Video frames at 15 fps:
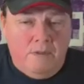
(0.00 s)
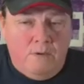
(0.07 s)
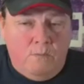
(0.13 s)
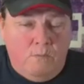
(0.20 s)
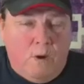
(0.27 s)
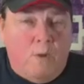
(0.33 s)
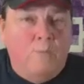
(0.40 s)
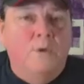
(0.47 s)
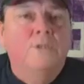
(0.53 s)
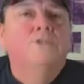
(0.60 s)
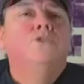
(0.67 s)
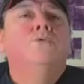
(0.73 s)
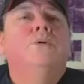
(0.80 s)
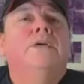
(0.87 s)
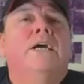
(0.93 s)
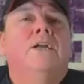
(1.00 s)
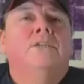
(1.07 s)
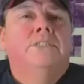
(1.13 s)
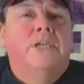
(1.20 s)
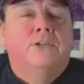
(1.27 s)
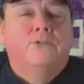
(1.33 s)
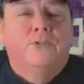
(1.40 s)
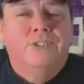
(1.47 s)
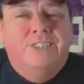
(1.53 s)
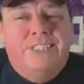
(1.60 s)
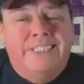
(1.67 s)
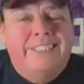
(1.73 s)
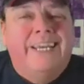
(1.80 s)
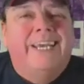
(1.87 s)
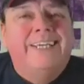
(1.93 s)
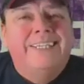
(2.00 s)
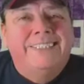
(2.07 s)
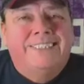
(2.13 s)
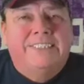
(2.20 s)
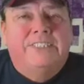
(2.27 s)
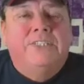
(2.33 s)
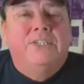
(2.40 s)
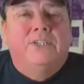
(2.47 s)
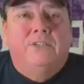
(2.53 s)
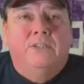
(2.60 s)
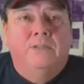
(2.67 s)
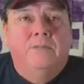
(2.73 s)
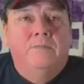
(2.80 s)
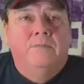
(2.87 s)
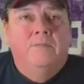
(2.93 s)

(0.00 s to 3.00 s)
what we're doing on our territories today is still